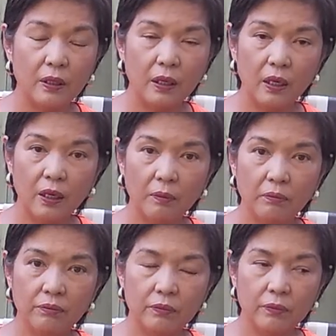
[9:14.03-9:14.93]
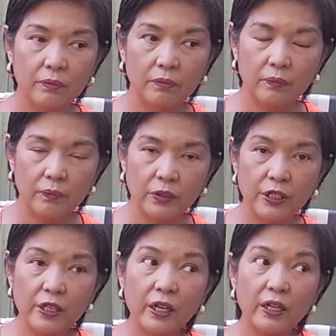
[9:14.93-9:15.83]
um,
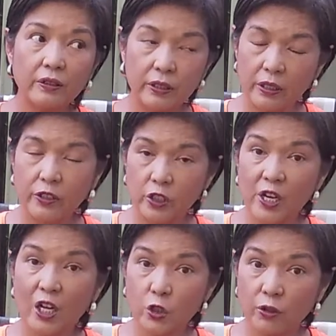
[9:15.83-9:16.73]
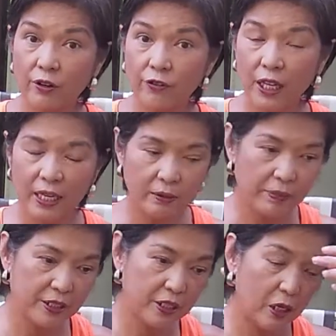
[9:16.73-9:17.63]
denied international flight
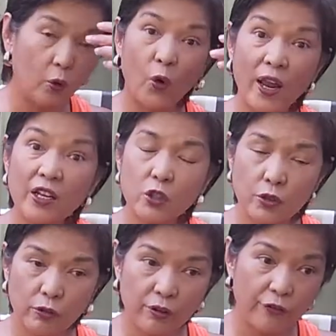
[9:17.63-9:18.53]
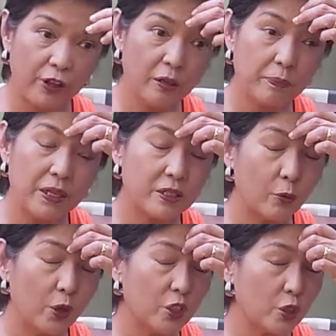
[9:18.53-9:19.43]
basically, or entry to the Philippines,
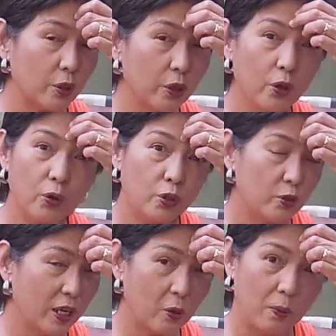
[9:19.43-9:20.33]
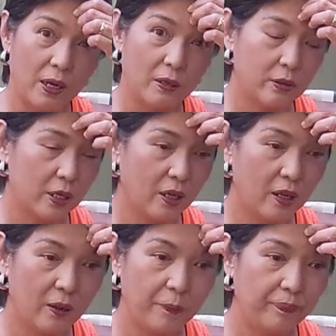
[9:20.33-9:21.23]
which you do not want
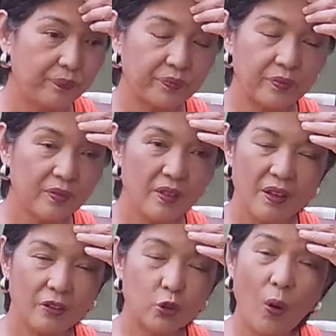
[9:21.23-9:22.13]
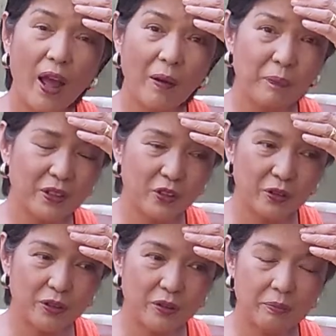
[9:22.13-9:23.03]
to happen to
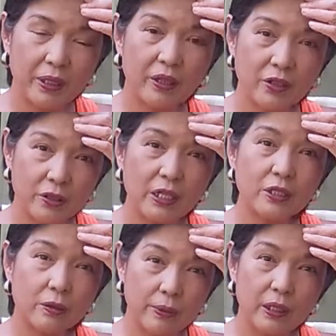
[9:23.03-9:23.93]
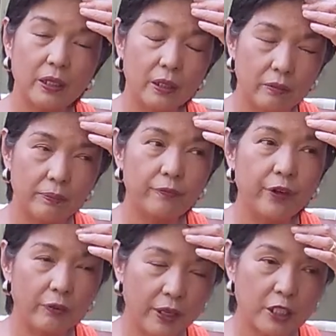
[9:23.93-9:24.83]
you, because that's really
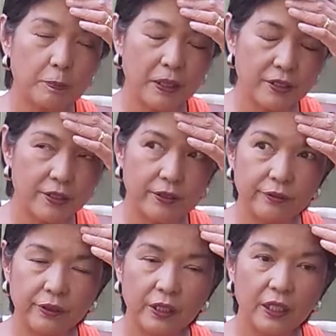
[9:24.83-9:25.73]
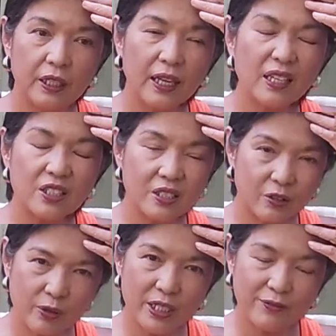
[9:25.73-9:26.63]
very expensive and
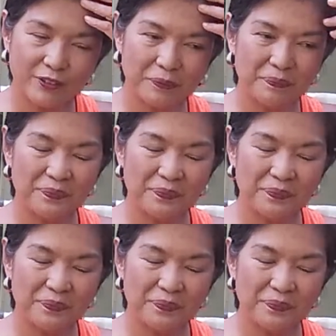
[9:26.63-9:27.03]
stressful.